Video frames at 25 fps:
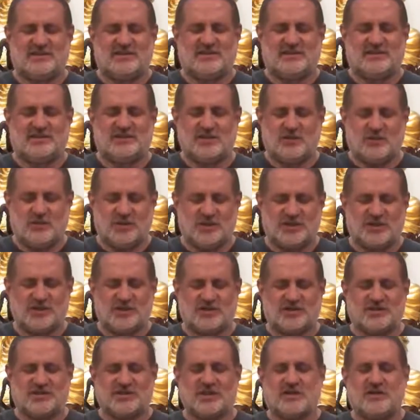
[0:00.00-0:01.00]
to wish
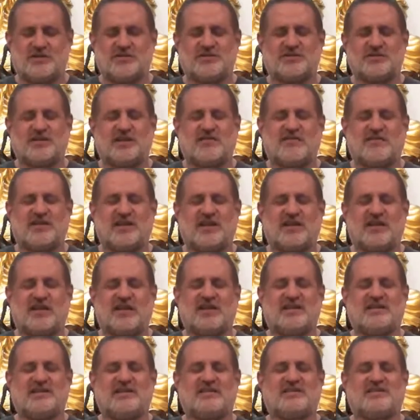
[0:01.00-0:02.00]
ourselves loving
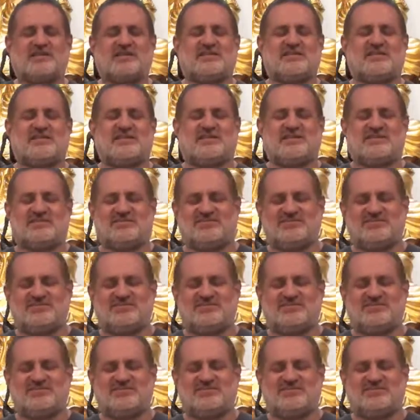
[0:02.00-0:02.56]
kindness.